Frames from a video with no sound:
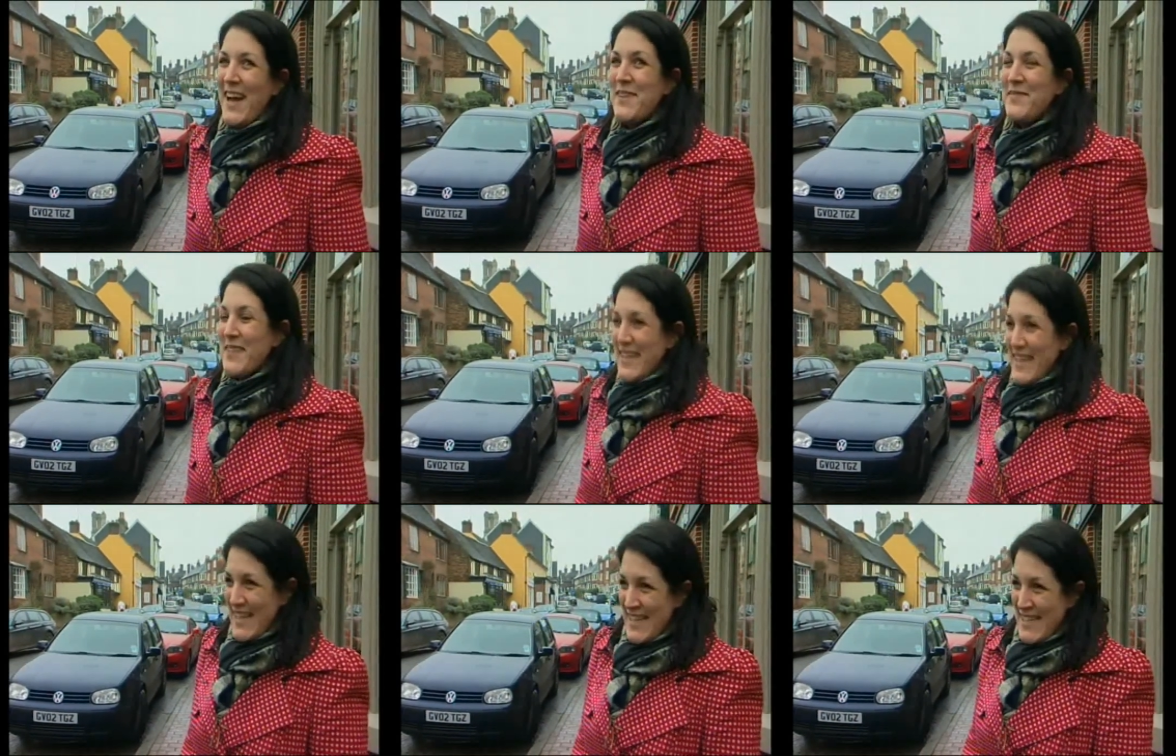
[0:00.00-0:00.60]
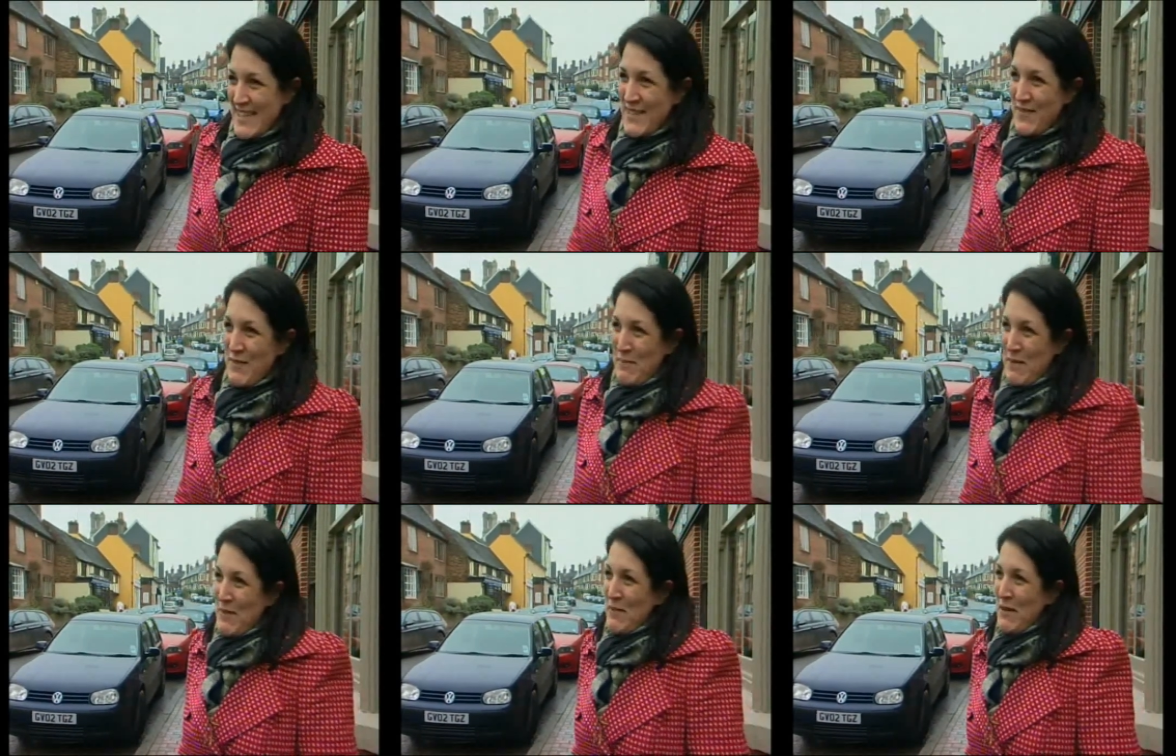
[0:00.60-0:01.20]
Um, it is for
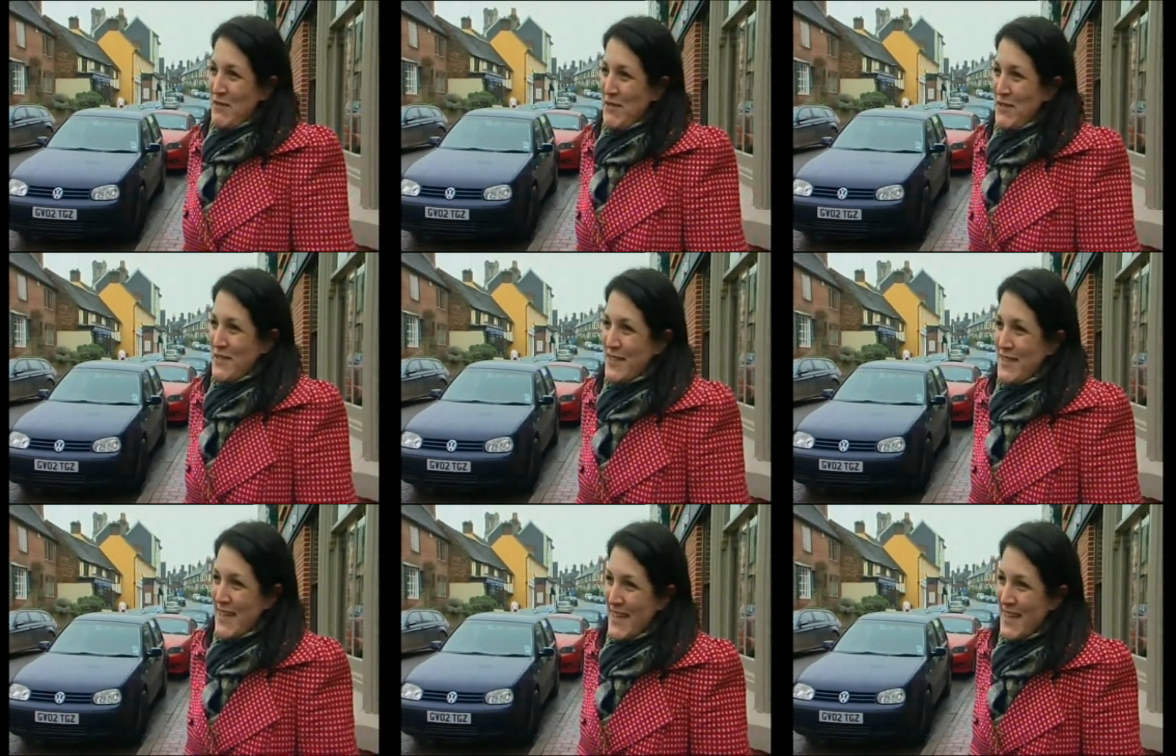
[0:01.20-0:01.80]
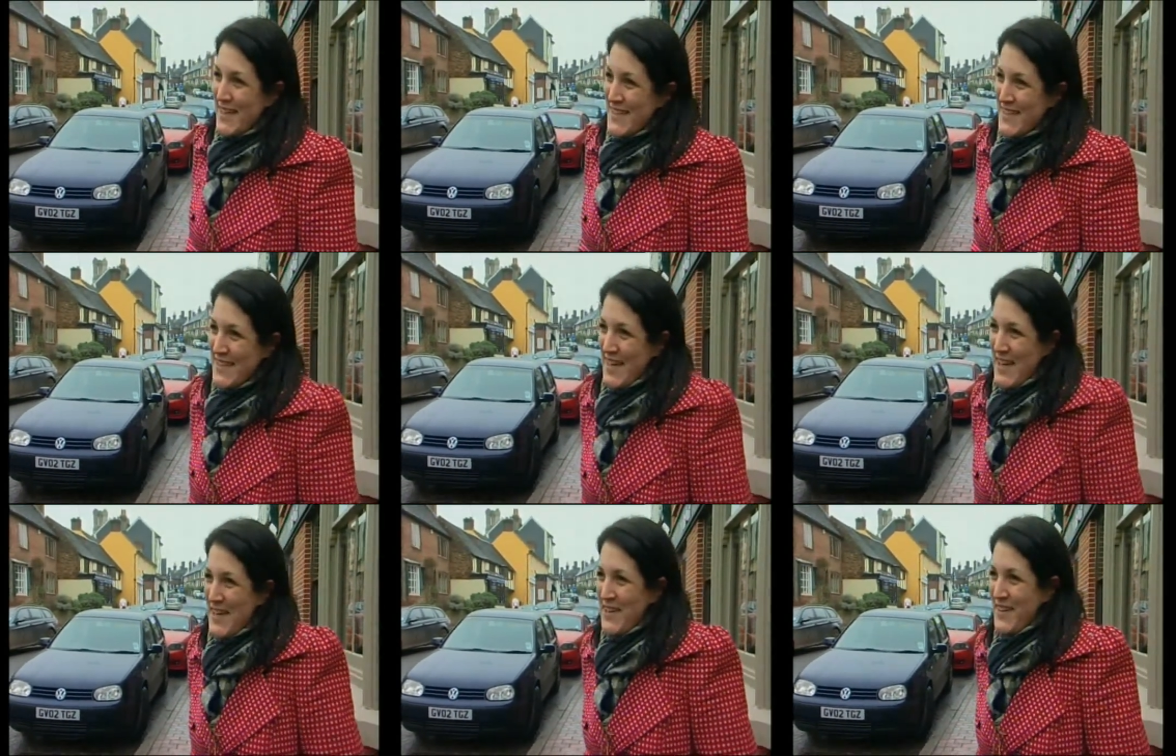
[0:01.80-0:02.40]
me and my fiance.
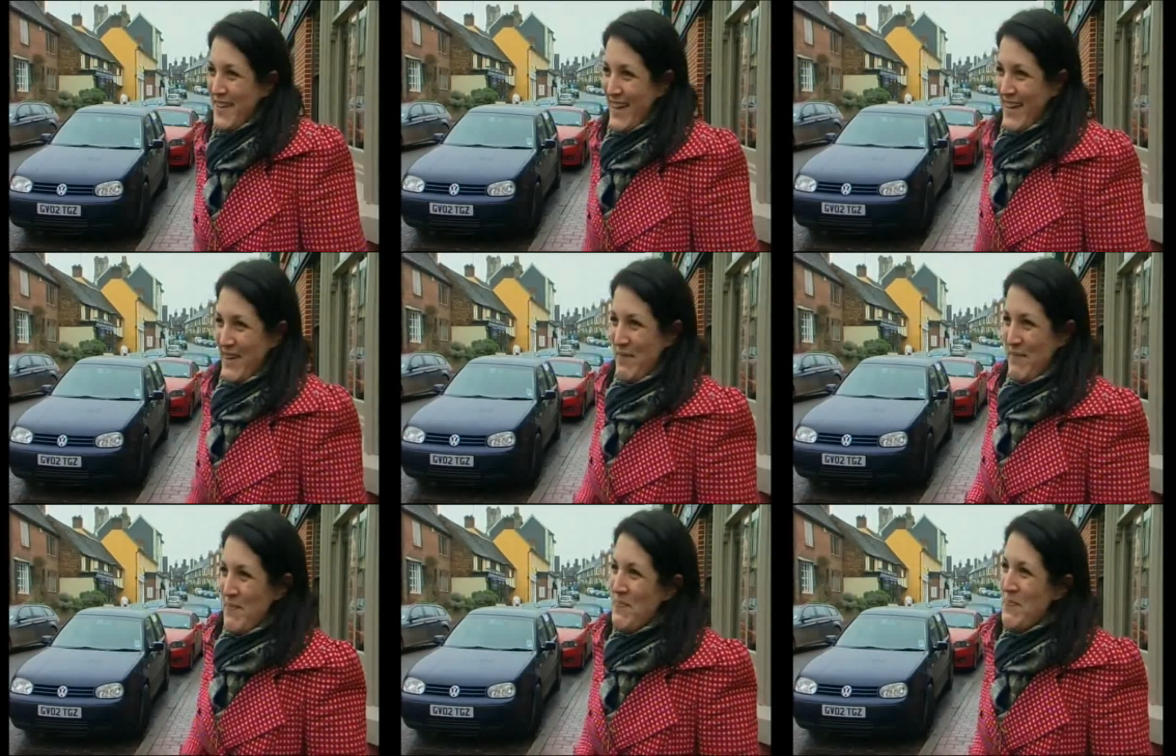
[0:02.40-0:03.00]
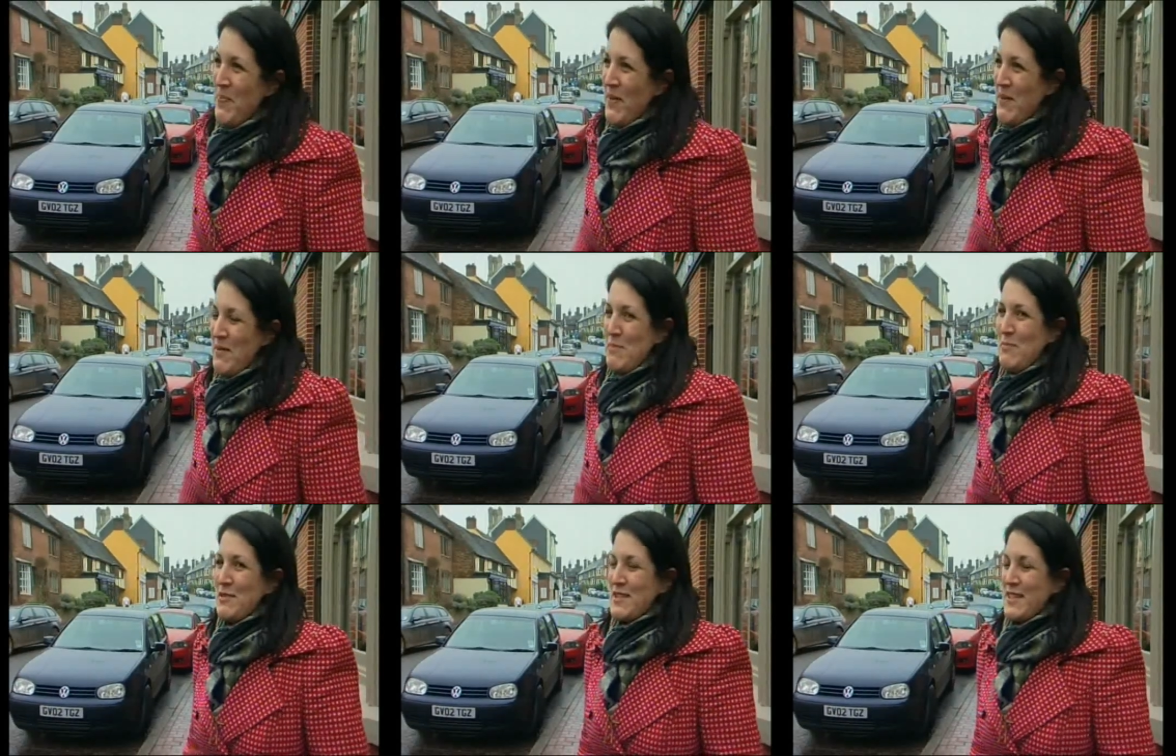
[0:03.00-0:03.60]
So yeah,
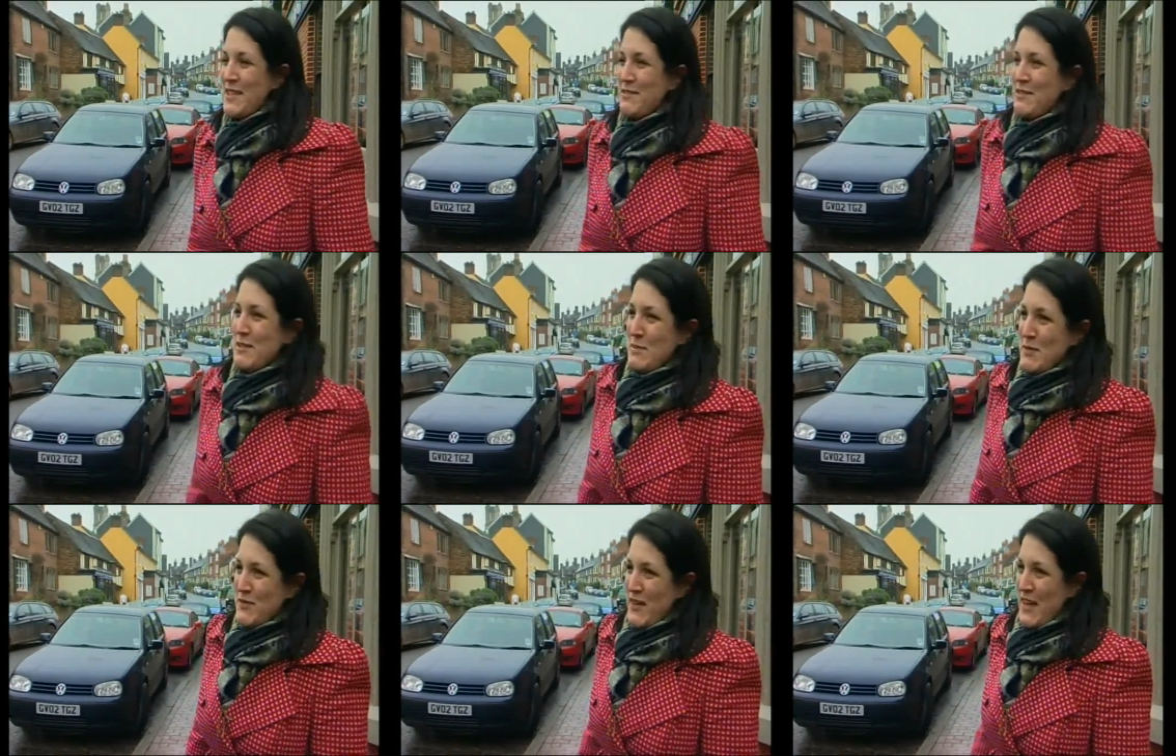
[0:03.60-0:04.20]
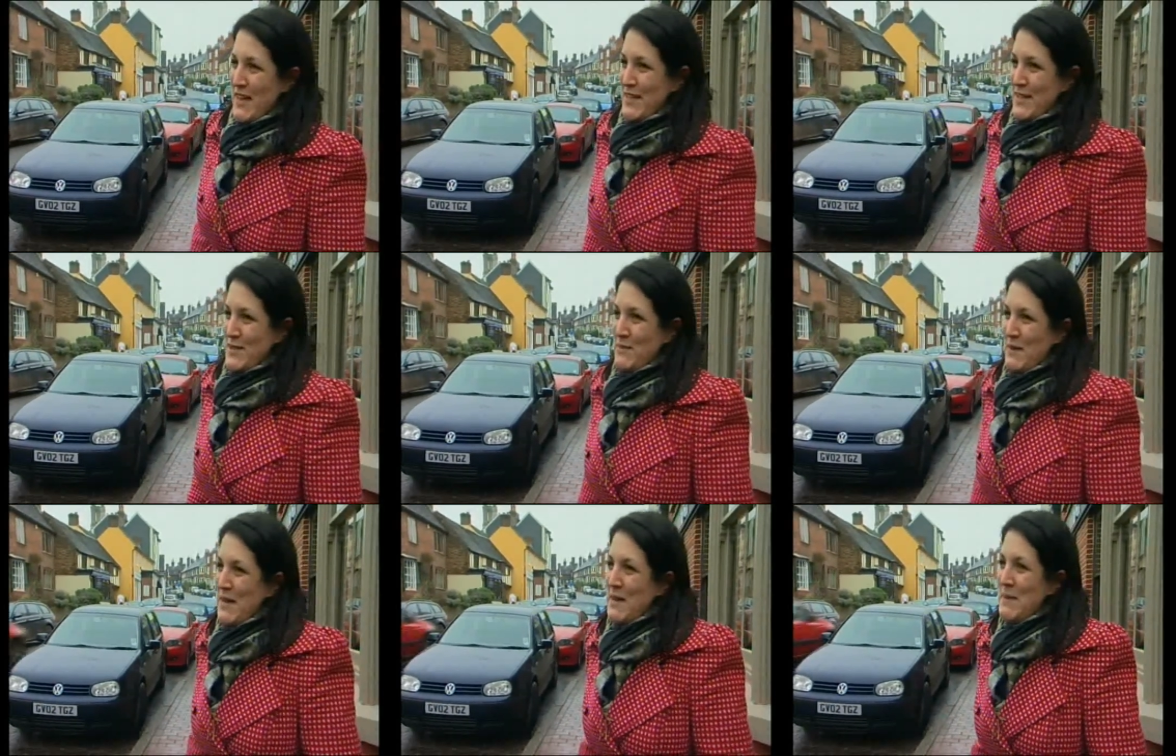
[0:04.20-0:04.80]
we bought it at the Christmas fair
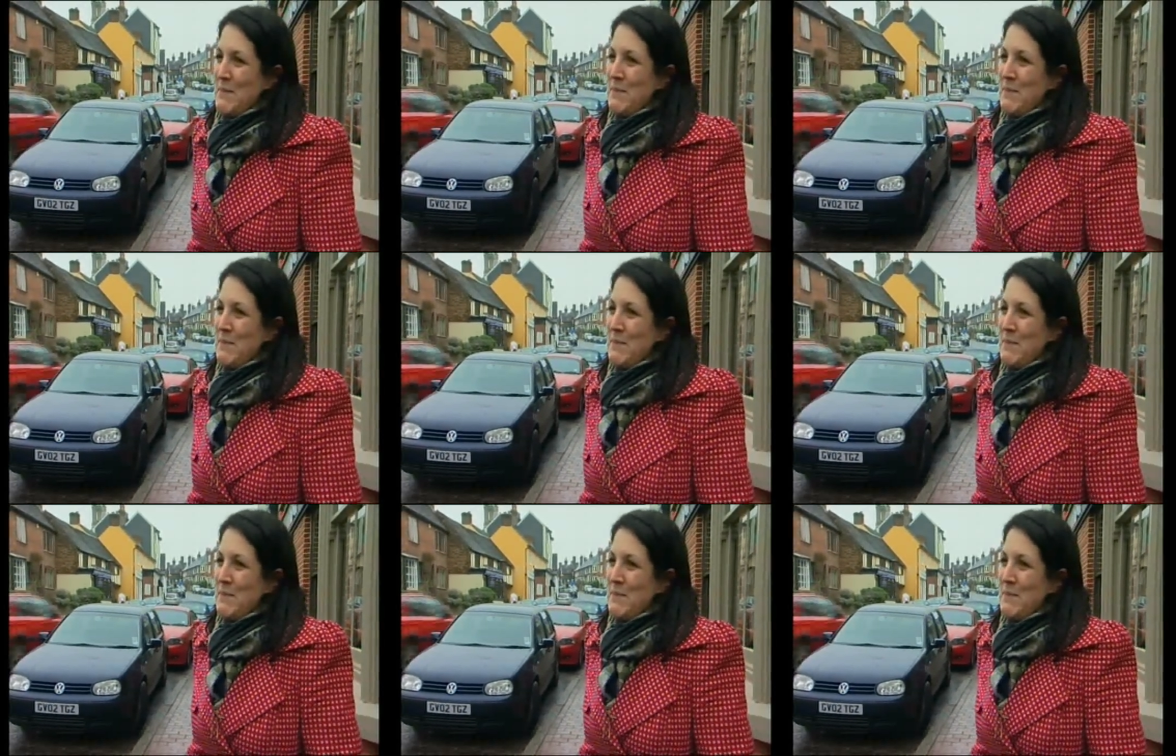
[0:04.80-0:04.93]
last week.